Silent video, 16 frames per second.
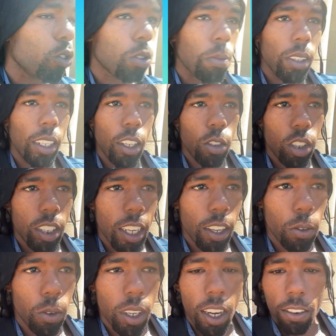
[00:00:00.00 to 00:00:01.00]
some illegal
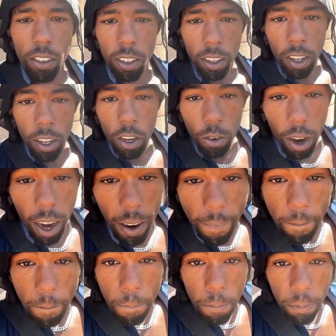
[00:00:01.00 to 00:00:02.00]
shit, whatever, right?
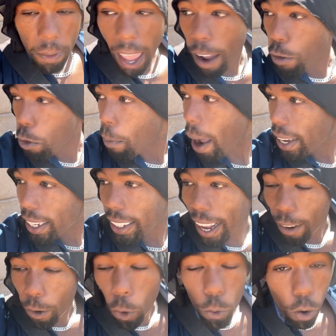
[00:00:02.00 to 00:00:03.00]
Everybody in
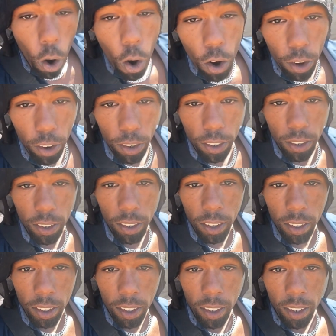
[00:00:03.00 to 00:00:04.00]
that whole car,
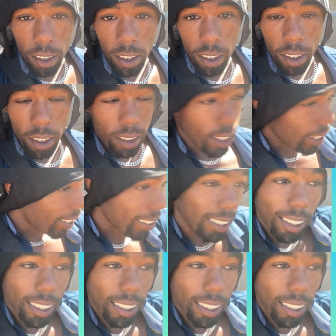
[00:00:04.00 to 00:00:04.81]
it's the